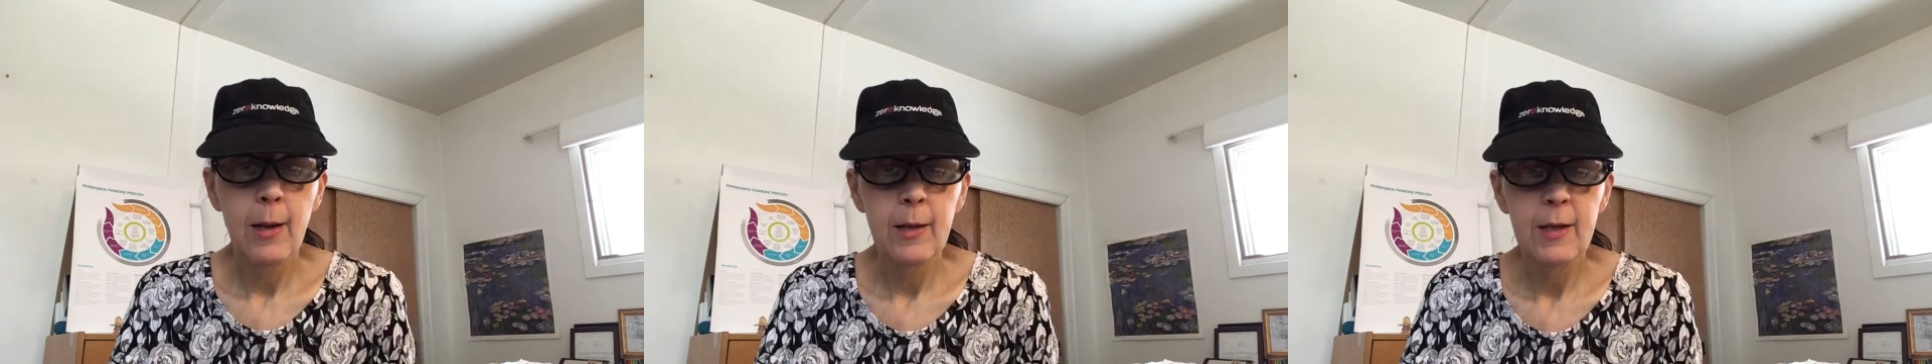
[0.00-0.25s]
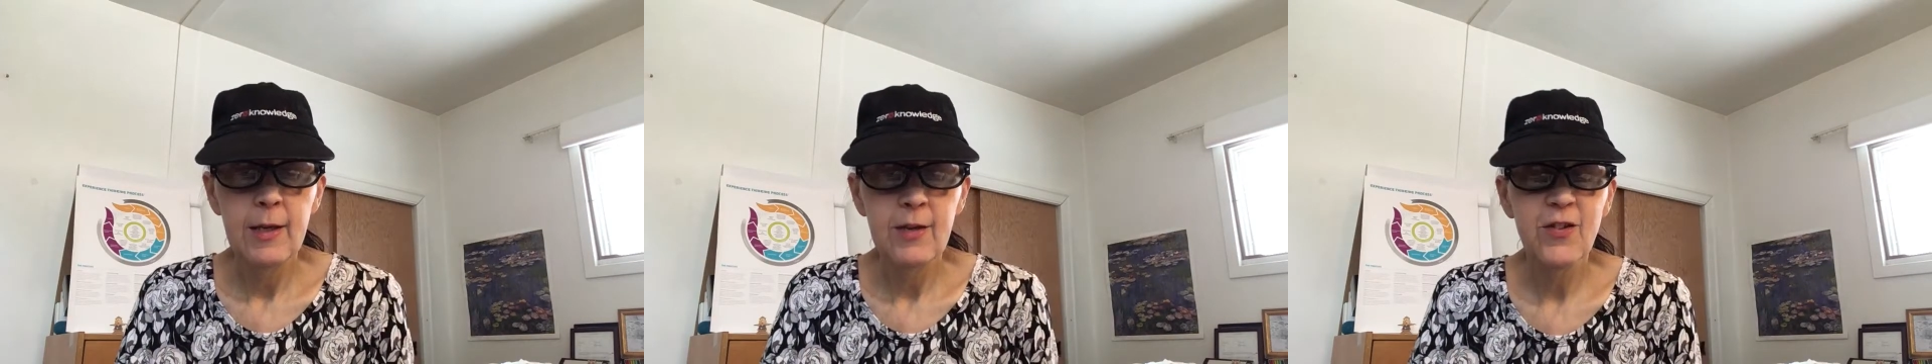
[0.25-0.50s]

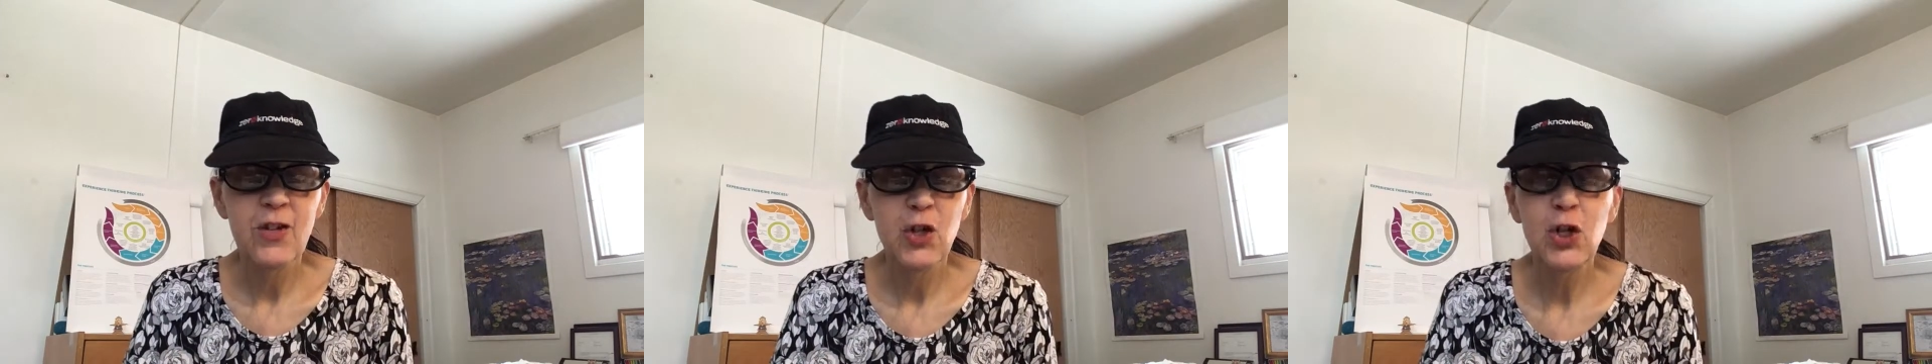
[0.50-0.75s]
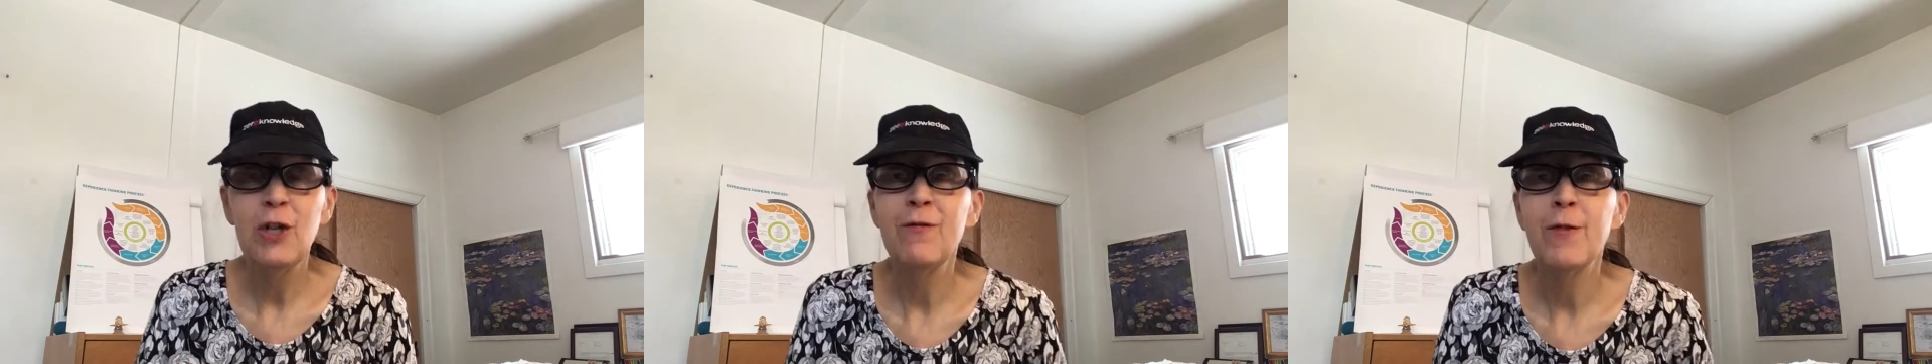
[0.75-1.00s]
He is the
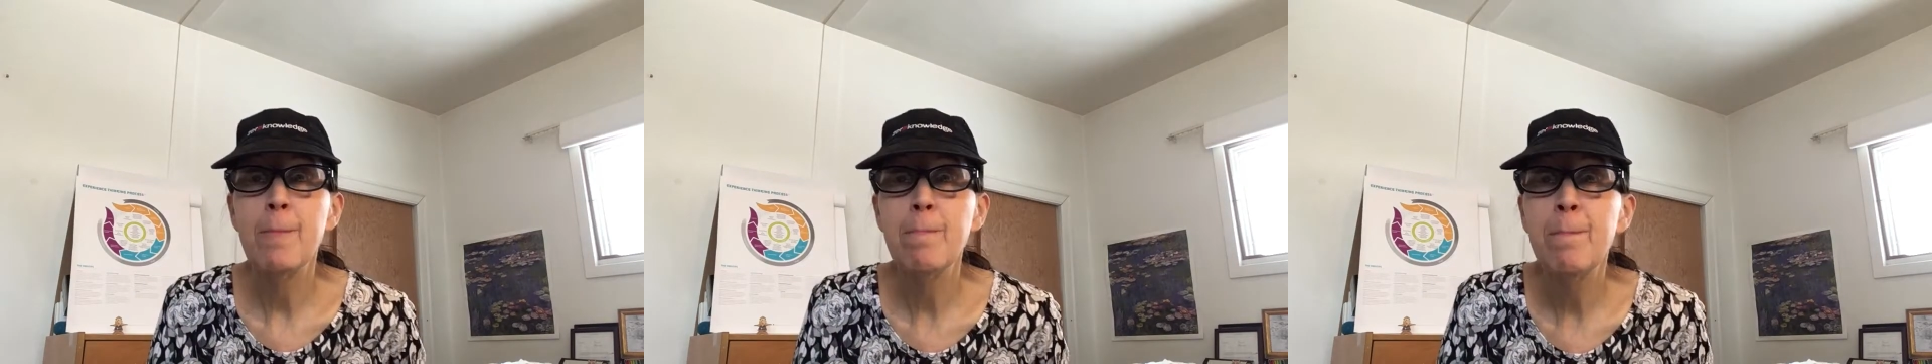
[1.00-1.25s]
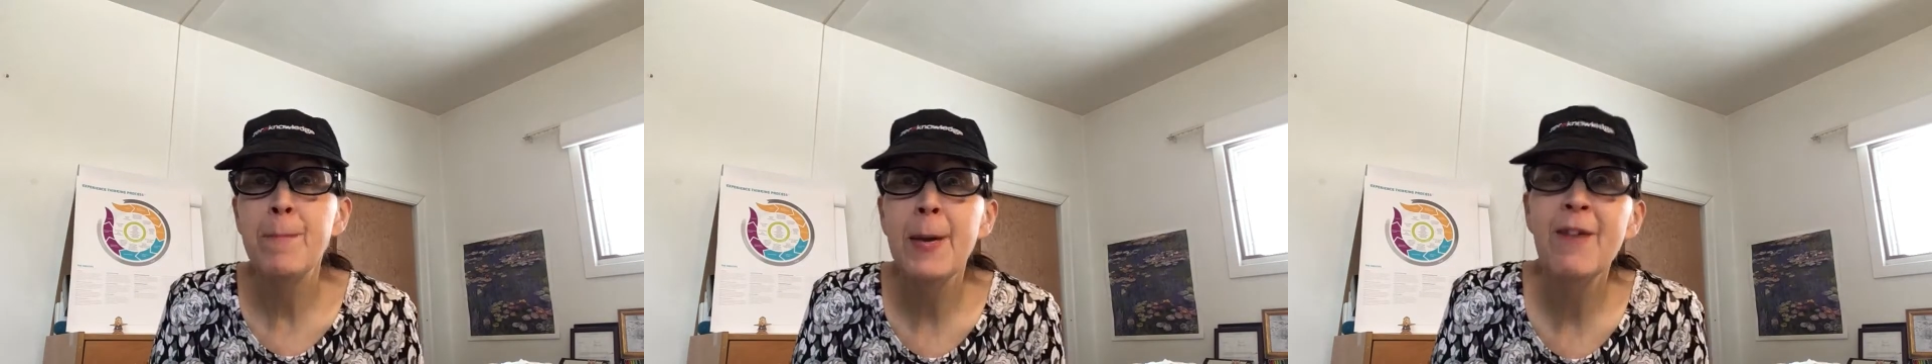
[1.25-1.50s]
Chief
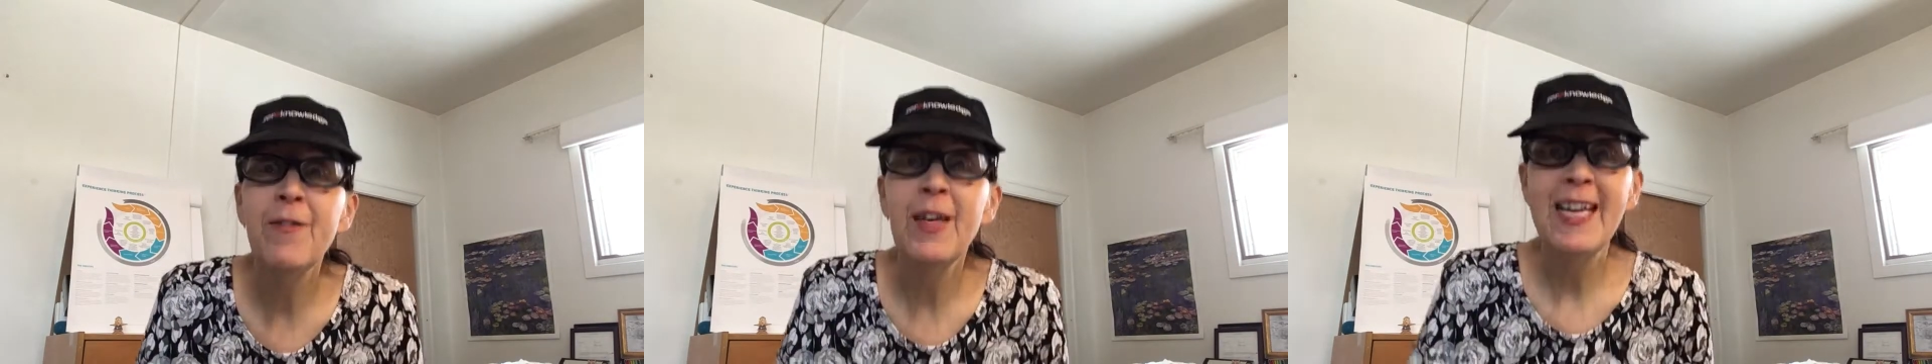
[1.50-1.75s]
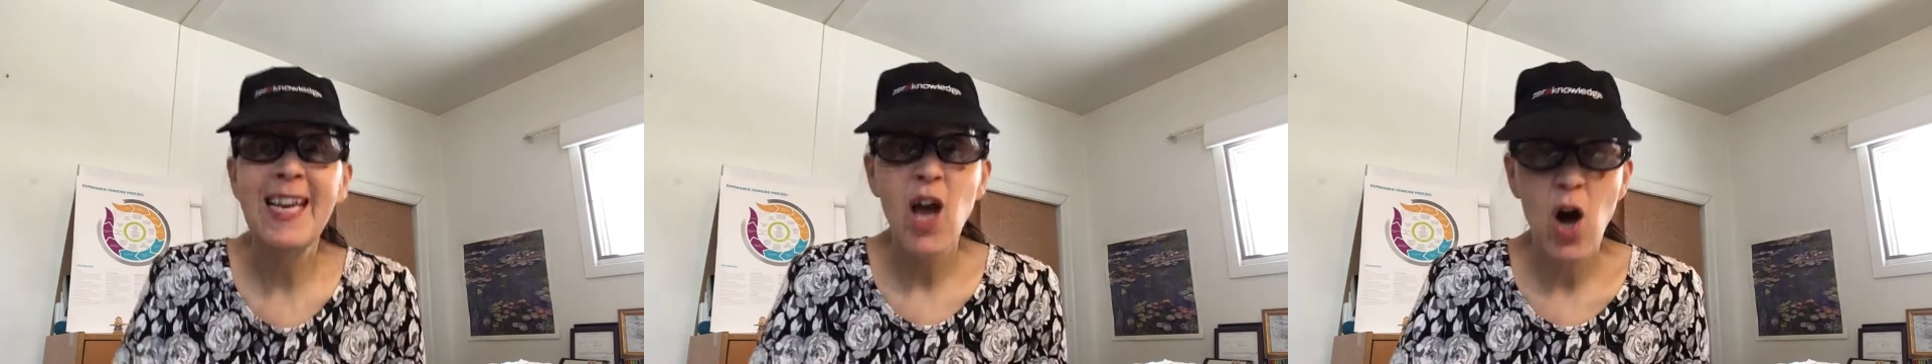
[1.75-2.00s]
Epiphany